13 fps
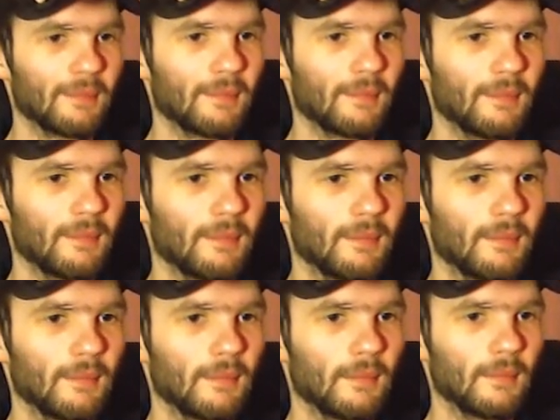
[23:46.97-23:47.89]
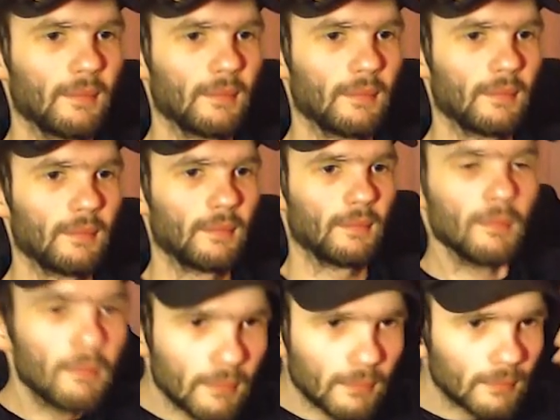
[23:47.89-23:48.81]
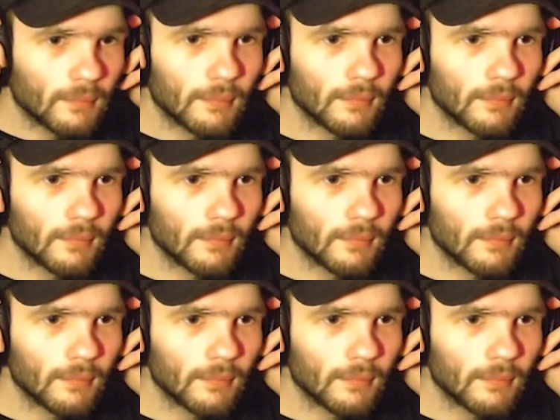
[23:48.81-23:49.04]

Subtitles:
[no speech]